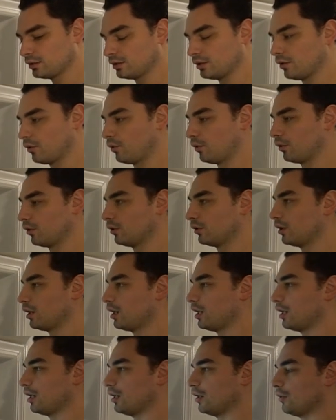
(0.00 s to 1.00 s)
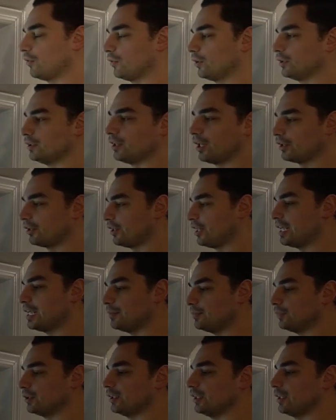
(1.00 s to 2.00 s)
or, uh, or another
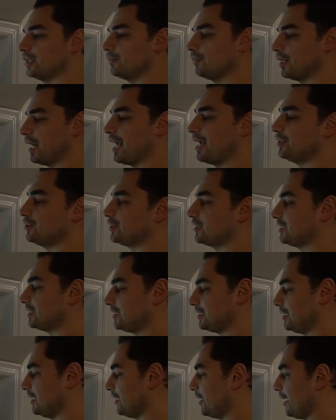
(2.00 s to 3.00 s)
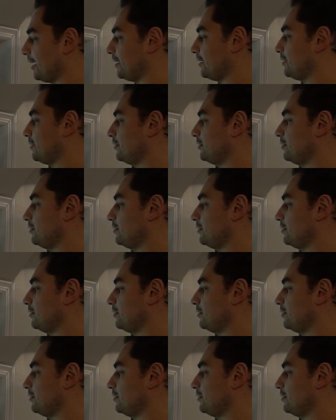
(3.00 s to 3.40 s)
emulator. But as you can see, like